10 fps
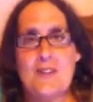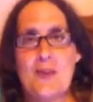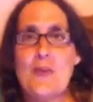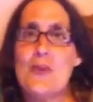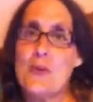
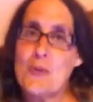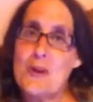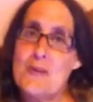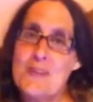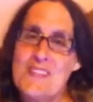don't
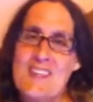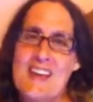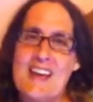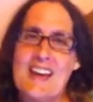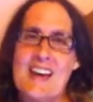agree with
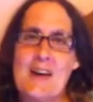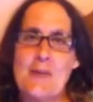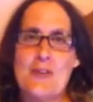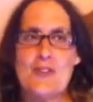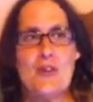that, I
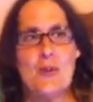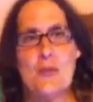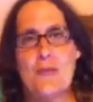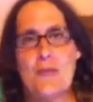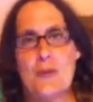will share
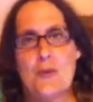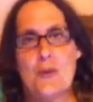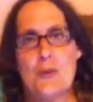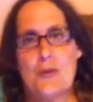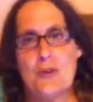with
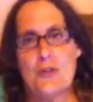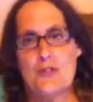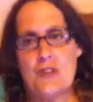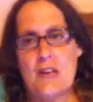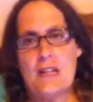you a, a
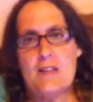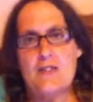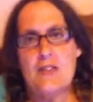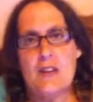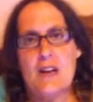
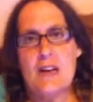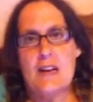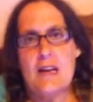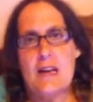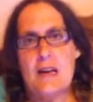challenge that
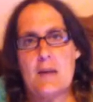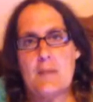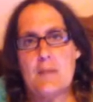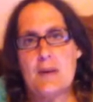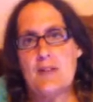I
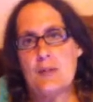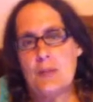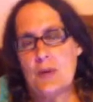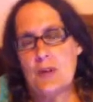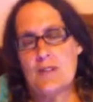am
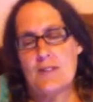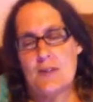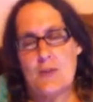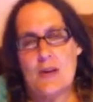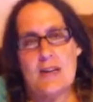
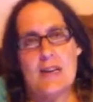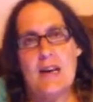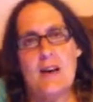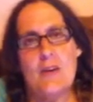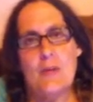experiencing right
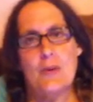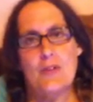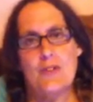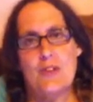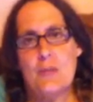now,
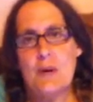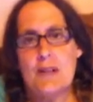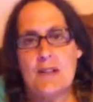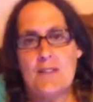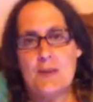which um,
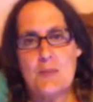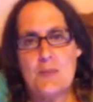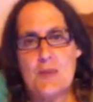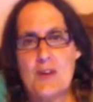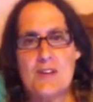I'd love some
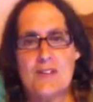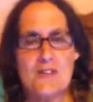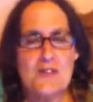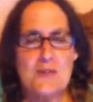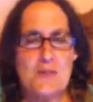hugs
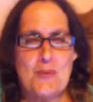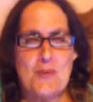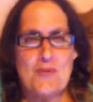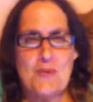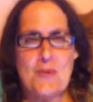and
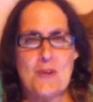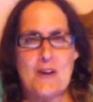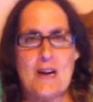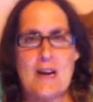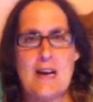support
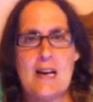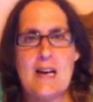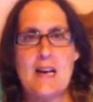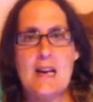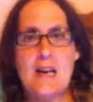for.
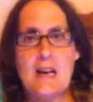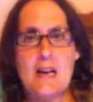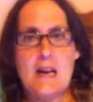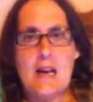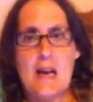I,
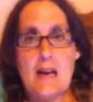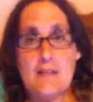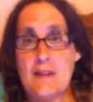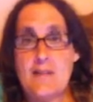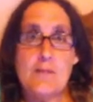
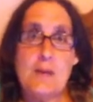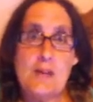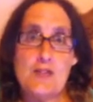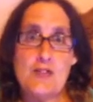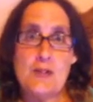as I've
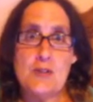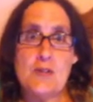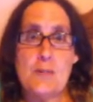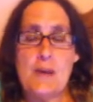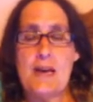mentioned in
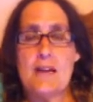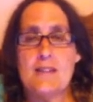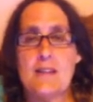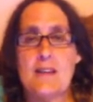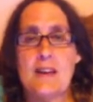the
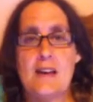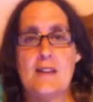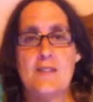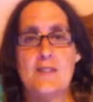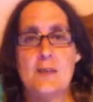past, I
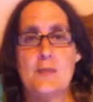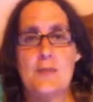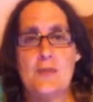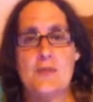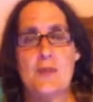have some
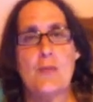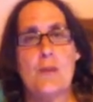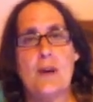severe